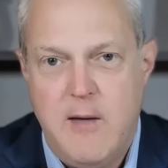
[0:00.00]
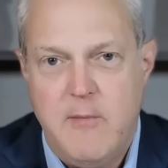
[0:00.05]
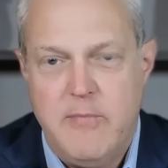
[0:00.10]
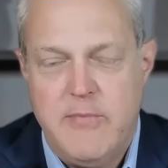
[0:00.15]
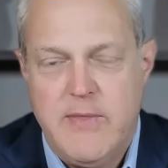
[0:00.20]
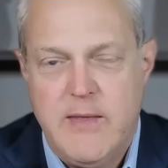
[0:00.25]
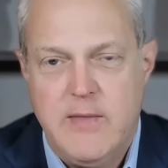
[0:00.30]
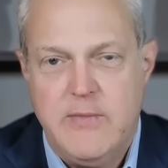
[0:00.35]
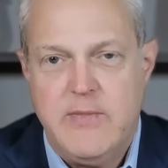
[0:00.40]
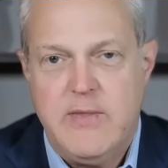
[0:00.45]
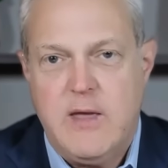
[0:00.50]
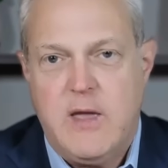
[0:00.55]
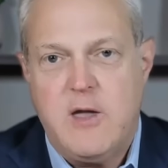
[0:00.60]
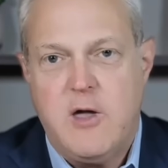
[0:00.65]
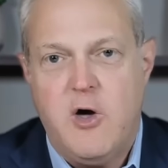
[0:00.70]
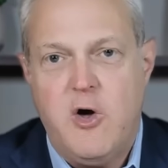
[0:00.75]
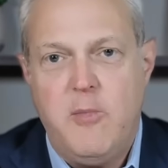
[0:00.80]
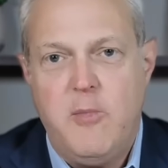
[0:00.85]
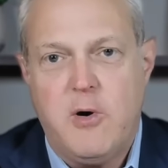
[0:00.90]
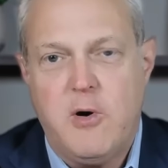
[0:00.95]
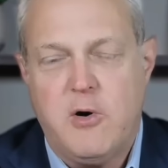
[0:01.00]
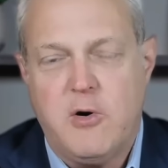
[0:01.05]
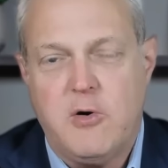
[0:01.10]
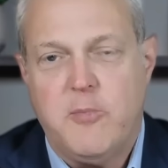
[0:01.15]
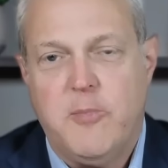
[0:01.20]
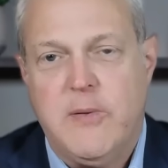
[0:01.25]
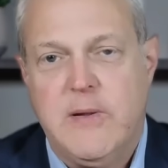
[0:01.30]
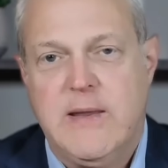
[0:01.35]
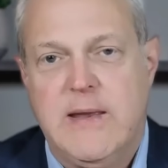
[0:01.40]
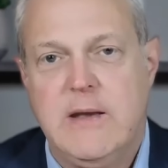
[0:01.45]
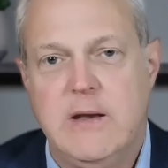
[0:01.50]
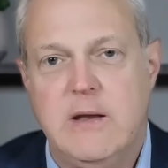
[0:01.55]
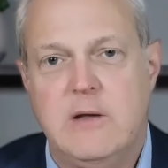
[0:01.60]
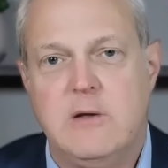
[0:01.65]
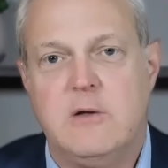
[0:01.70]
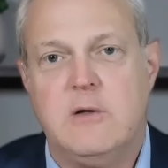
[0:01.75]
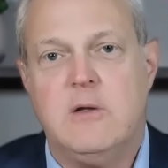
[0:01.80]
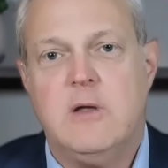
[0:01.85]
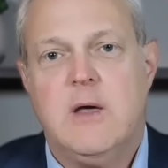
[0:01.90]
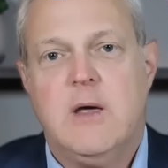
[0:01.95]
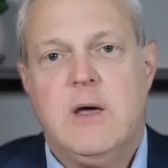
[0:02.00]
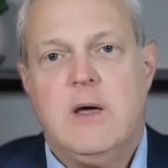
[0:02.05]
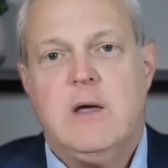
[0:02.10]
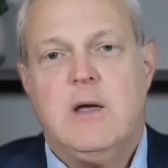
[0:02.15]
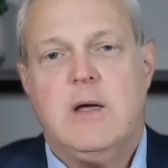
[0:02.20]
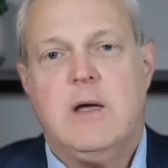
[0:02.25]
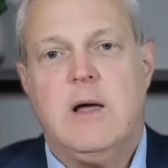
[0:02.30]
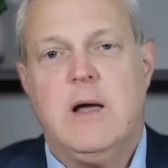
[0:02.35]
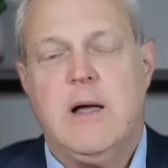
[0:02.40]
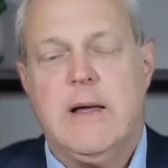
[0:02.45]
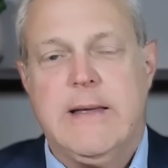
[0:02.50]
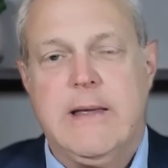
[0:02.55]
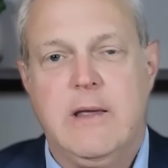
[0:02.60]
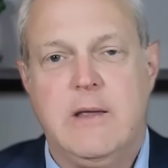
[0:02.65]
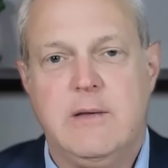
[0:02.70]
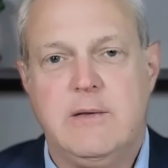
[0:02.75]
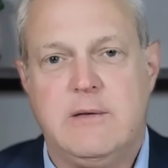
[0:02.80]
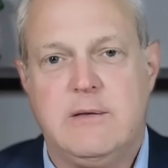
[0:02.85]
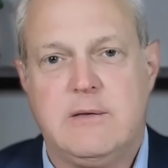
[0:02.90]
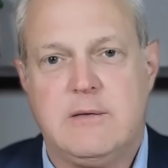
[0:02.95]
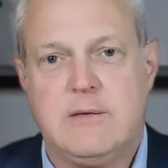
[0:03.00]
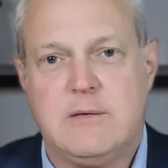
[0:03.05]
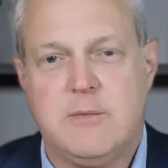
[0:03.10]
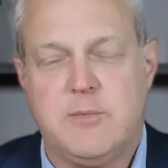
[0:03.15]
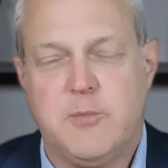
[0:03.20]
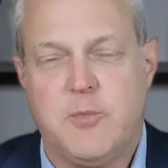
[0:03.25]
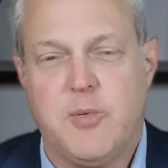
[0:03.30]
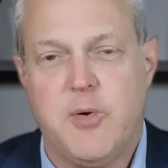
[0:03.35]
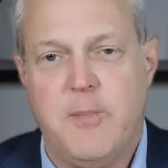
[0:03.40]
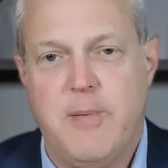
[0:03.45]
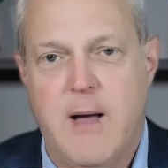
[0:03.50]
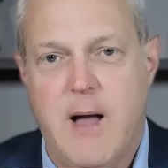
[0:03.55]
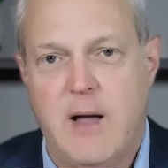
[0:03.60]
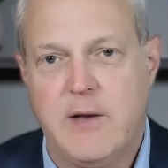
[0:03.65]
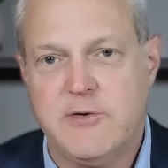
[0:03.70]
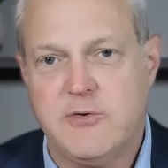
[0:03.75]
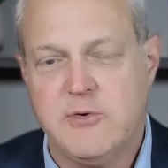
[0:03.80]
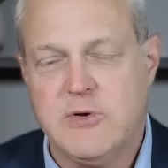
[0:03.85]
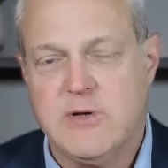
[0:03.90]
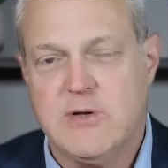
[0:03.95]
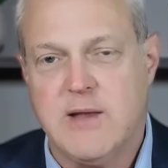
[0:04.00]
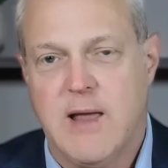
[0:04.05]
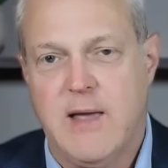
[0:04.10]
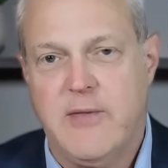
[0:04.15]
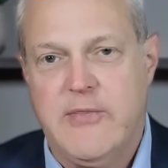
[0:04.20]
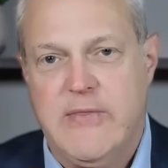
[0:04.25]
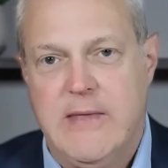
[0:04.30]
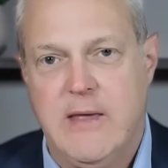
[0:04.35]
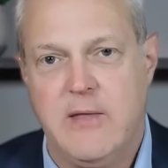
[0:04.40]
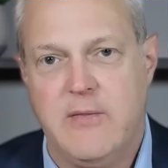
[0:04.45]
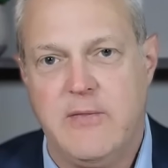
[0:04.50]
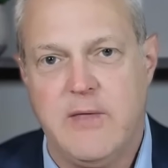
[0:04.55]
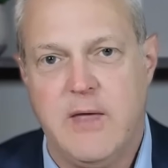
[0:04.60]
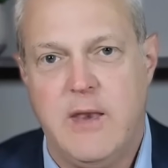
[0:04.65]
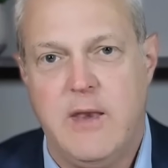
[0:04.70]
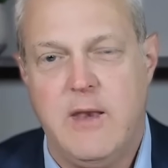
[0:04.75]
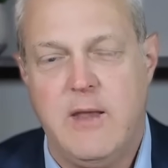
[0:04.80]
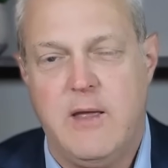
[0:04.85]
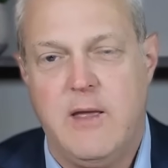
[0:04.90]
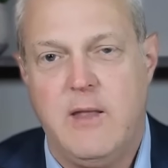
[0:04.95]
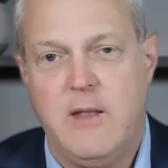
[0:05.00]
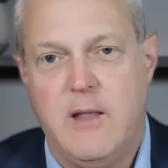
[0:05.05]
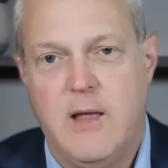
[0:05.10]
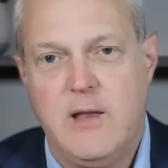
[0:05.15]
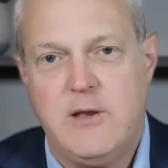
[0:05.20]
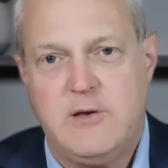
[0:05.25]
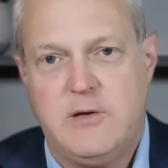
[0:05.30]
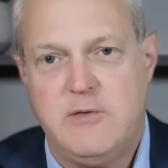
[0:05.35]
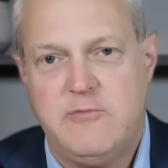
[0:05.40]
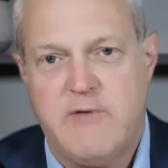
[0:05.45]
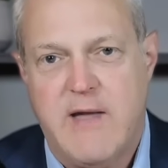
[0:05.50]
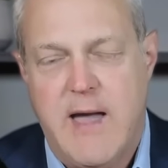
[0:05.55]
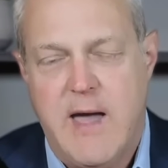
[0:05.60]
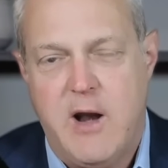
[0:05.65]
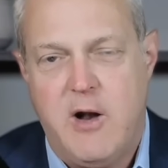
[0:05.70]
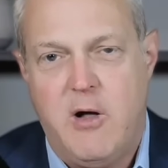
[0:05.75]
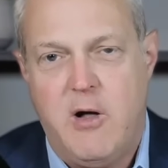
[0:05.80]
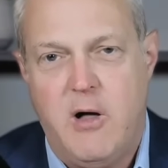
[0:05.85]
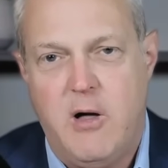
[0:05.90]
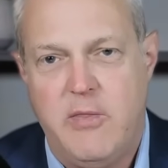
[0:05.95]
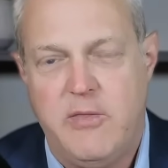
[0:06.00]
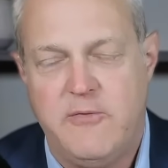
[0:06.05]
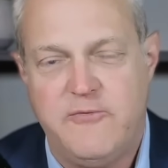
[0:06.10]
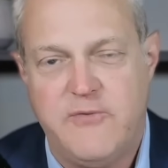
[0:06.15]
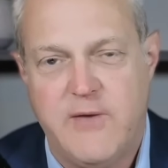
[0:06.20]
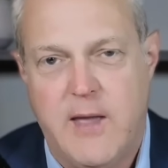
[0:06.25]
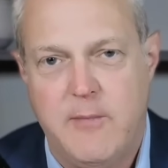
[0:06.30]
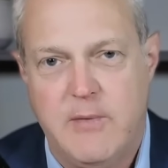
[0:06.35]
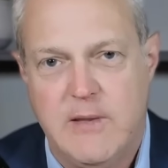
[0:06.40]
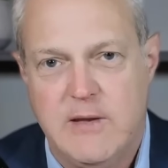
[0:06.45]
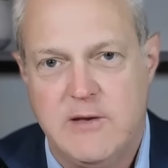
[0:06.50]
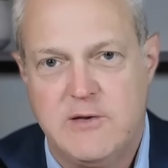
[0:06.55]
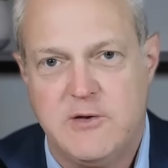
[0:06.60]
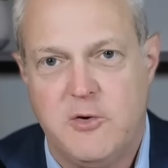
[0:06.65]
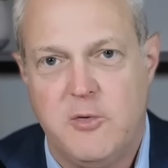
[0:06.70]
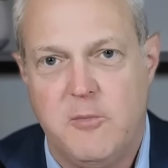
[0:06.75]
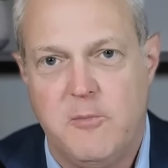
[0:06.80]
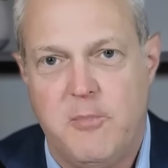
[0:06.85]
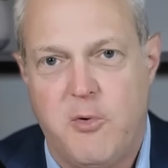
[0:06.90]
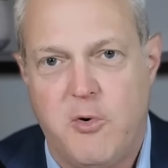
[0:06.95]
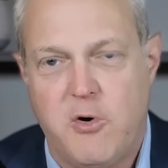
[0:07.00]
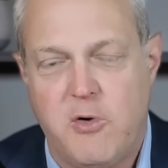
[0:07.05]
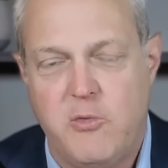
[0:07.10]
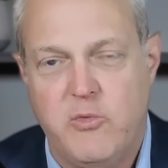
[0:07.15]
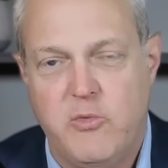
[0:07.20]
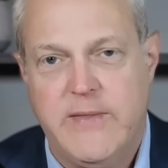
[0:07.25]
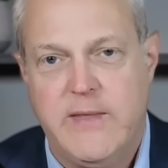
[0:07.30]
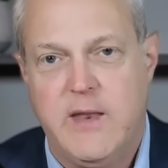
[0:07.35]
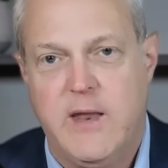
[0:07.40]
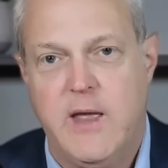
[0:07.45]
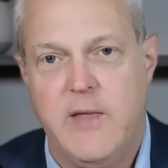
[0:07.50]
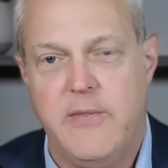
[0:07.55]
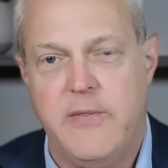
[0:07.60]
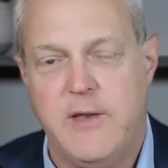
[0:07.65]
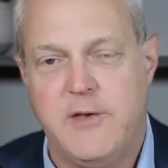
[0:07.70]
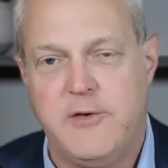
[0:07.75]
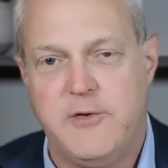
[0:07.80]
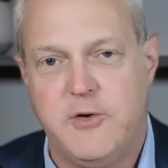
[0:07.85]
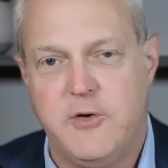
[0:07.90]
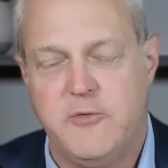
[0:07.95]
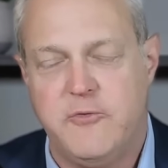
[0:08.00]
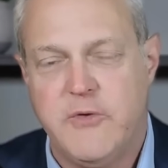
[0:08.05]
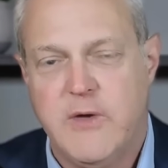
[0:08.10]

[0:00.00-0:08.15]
that the Kohberger plea deal is preposterous. I think that unless you've got all of the families on board with it, and that you've